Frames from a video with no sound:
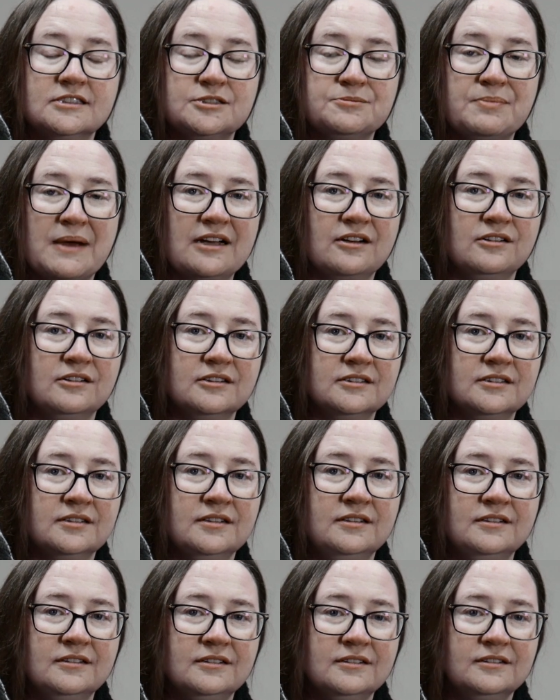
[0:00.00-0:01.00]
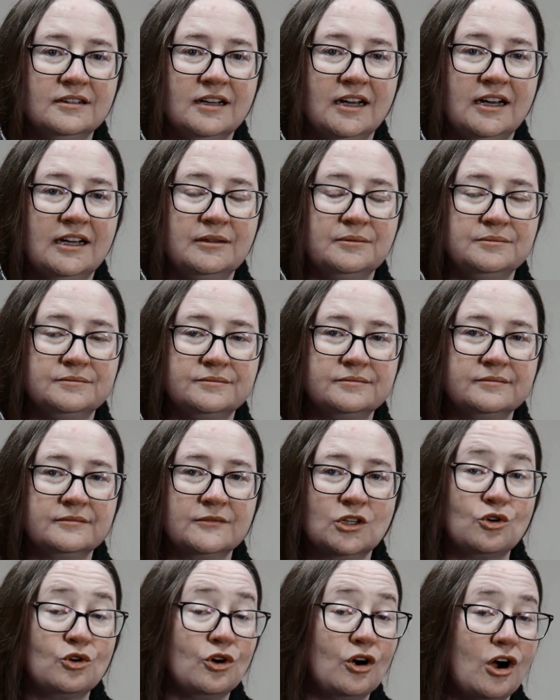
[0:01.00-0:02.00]
speckled
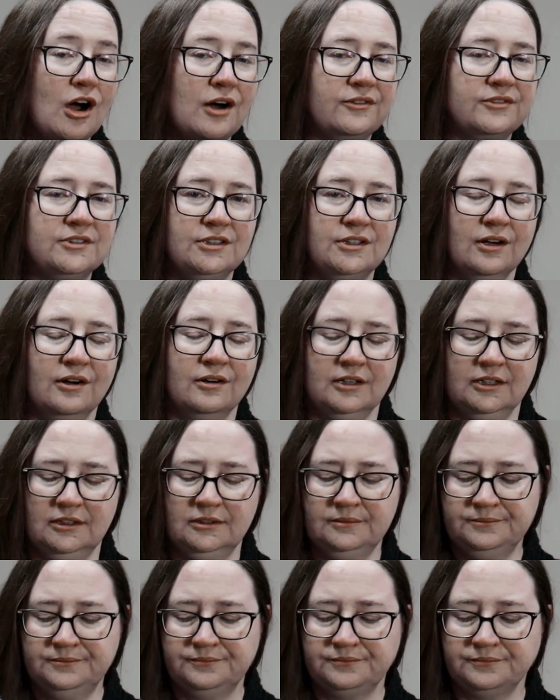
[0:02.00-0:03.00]
Croft yarn.